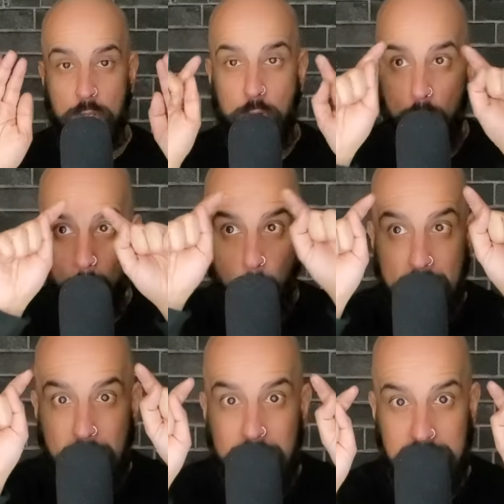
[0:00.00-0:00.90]
Your
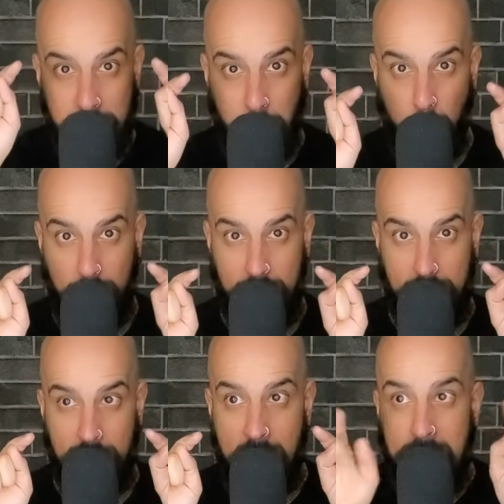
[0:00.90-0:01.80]
awareness
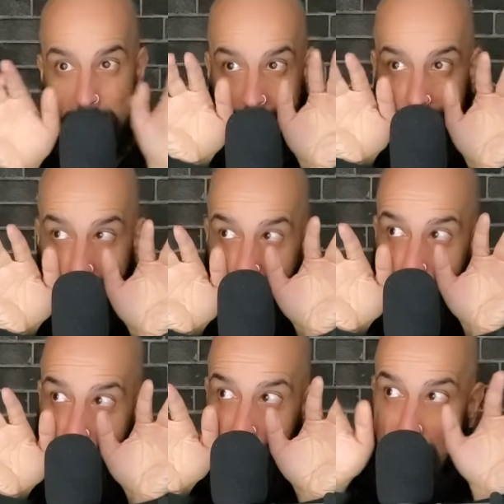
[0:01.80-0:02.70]
points, instead of
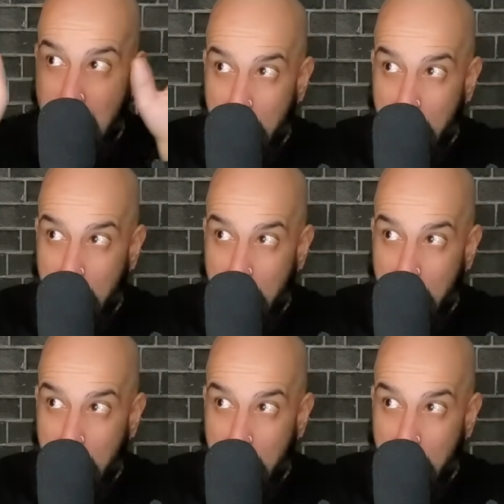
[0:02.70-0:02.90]
being